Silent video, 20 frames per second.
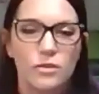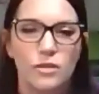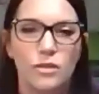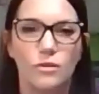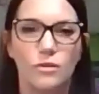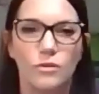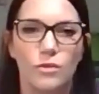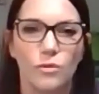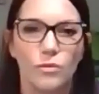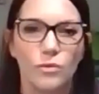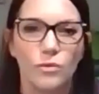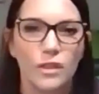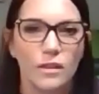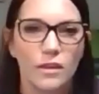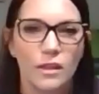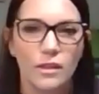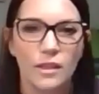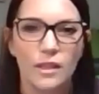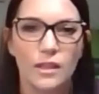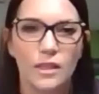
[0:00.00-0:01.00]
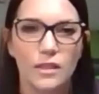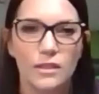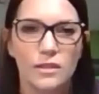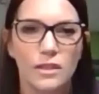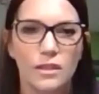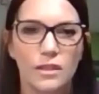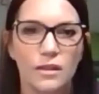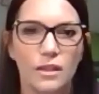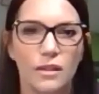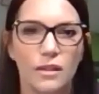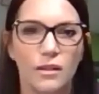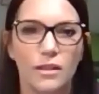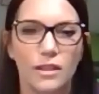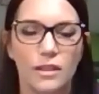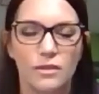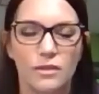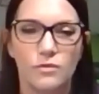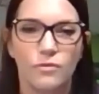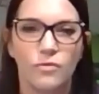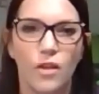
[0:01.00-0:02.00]
So the only thing that gets in there
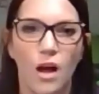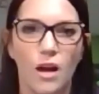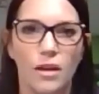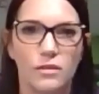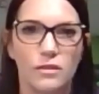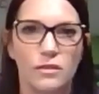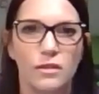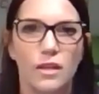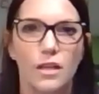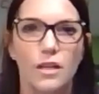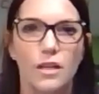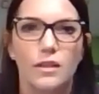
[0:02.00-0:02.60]
is floss.